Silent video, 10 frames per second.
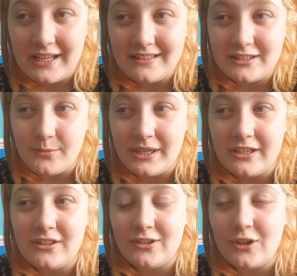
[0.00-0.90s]
easier,
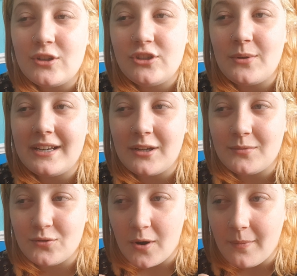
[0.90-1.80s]
because you do end
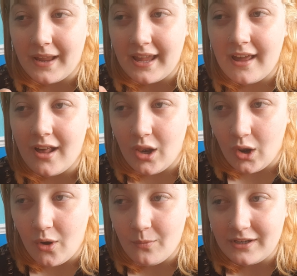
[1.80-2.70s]
up dropping it a
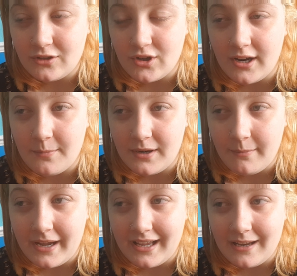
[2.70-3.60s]
lot when you're trying to put it
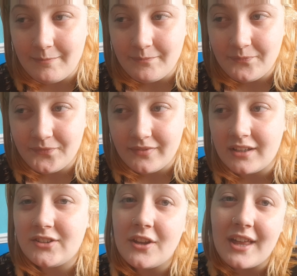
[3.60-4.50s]
back in.
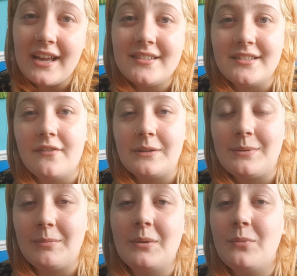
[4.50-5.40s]
So that is another
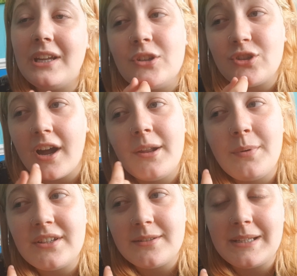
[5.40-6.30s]
problem. When you're trying to
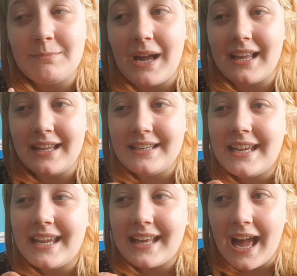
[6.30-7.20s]
put something back in,
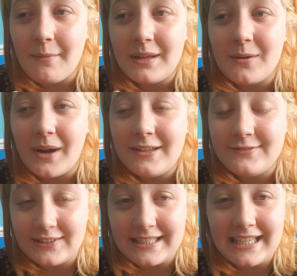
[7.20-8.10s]
it can be
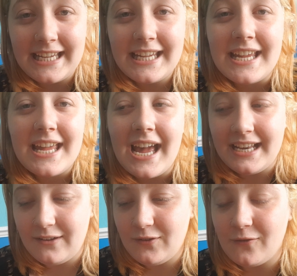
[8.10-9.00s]
quite fiddly,
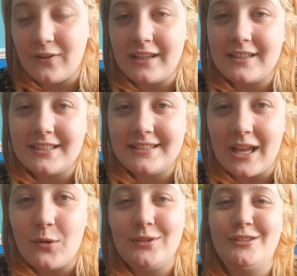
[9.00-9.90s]
and if your fingers
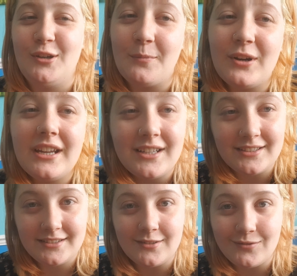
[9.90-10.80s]
get all slobbery
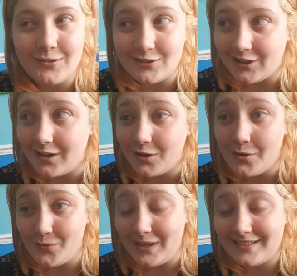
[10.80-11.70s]
because of your tongue,
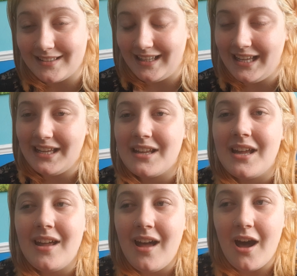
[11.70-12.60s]
obviously,
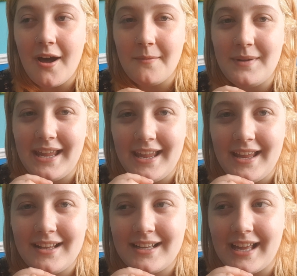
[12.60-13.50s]

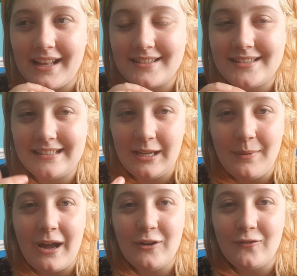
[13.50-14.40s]
it can slip
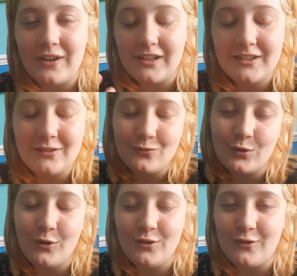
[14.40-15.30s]
out your fingers and
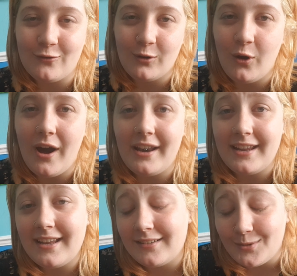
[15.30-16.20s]
fall on the floor, and
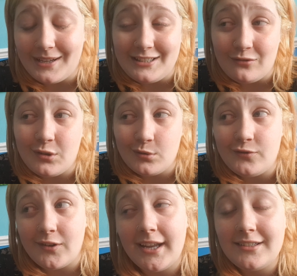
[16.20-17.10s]
it is quite difficult to
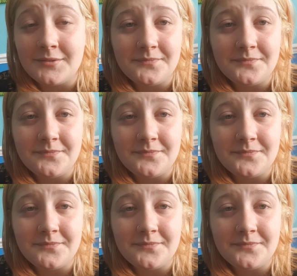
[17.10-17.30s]
find.